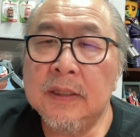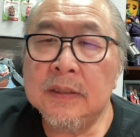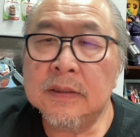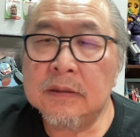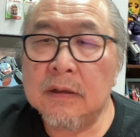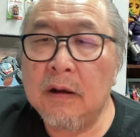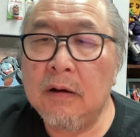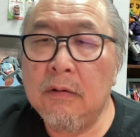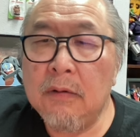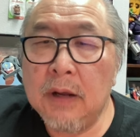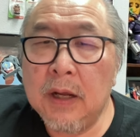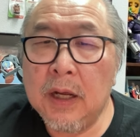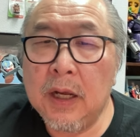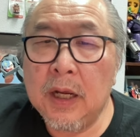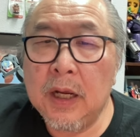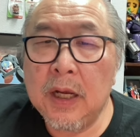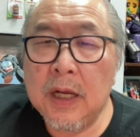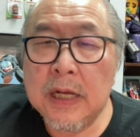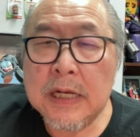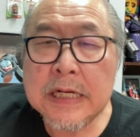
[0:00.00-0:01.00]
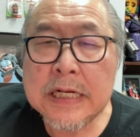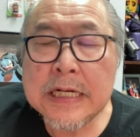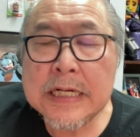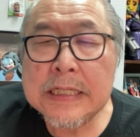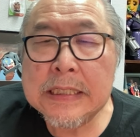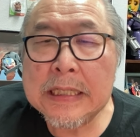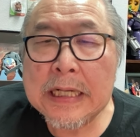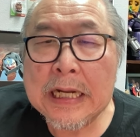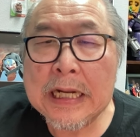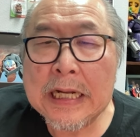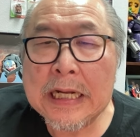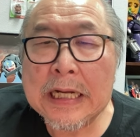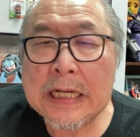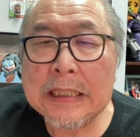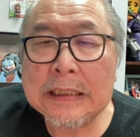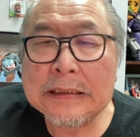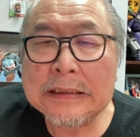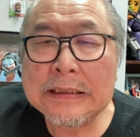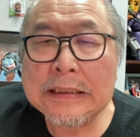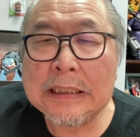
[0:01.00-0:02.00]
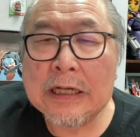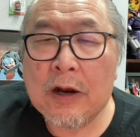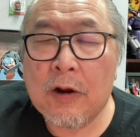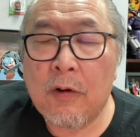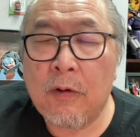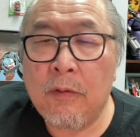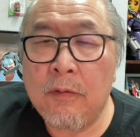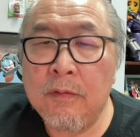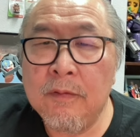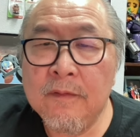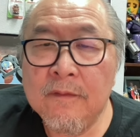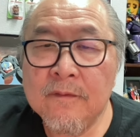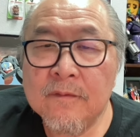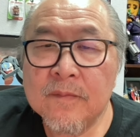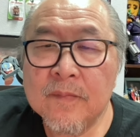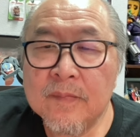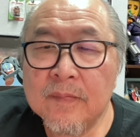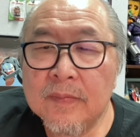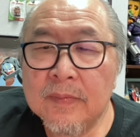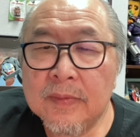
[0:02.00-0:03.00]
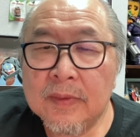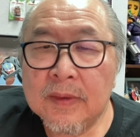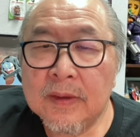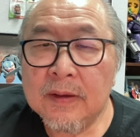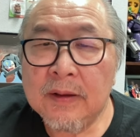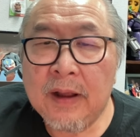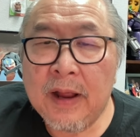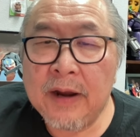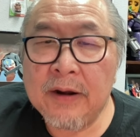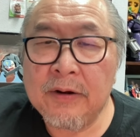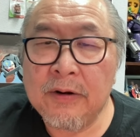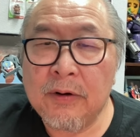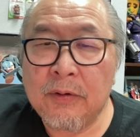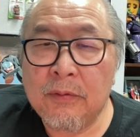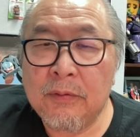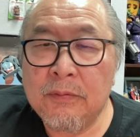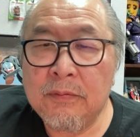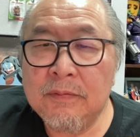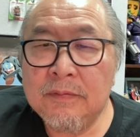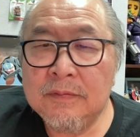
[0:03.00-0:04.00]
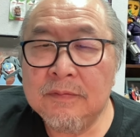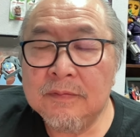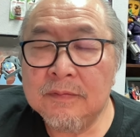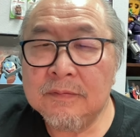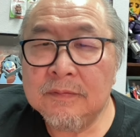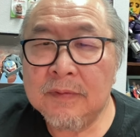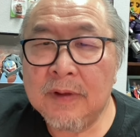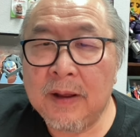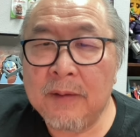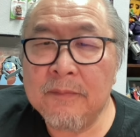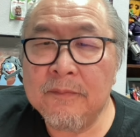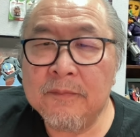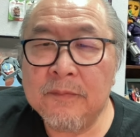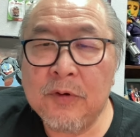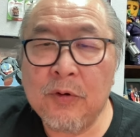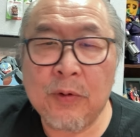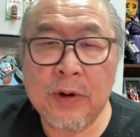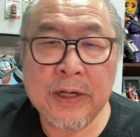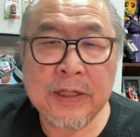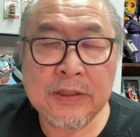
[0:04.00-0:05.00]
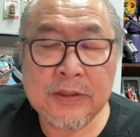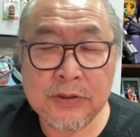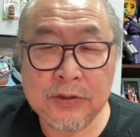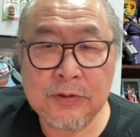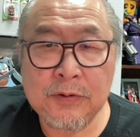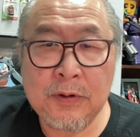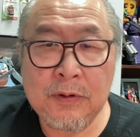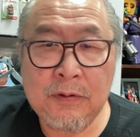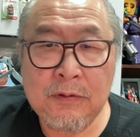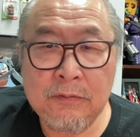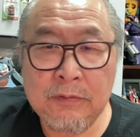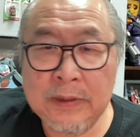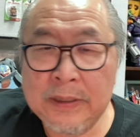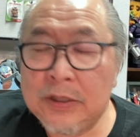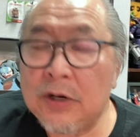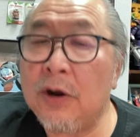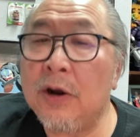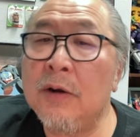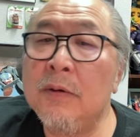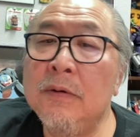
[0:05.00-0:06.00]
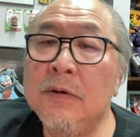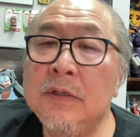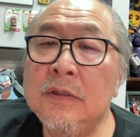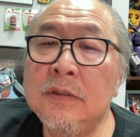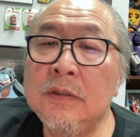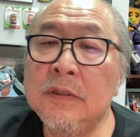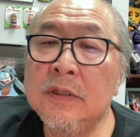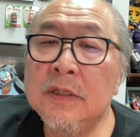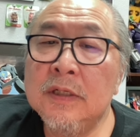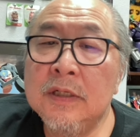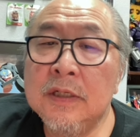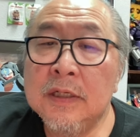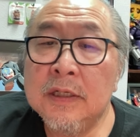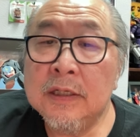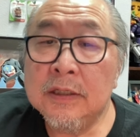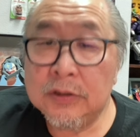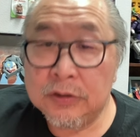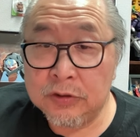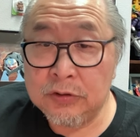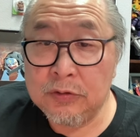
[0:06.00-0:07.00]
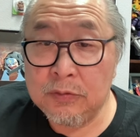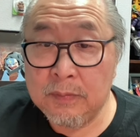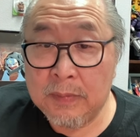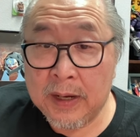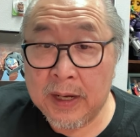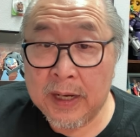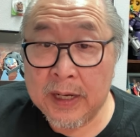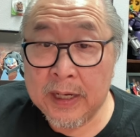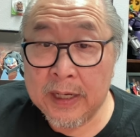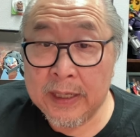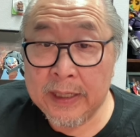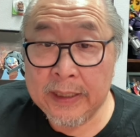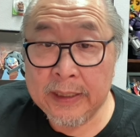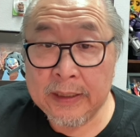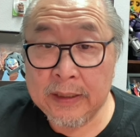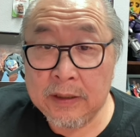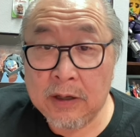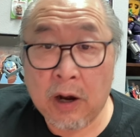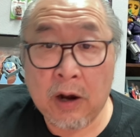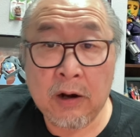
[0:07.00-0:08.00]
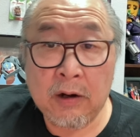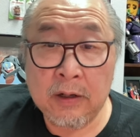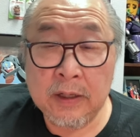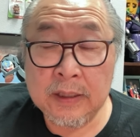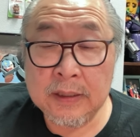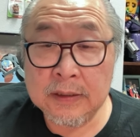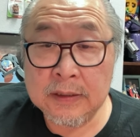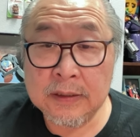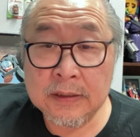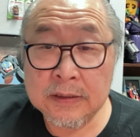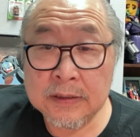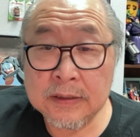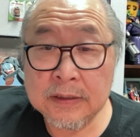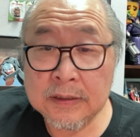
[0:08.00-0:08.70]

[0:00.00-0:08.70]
So, uh, uh, you know, I don't know. I'm going to return to my Garland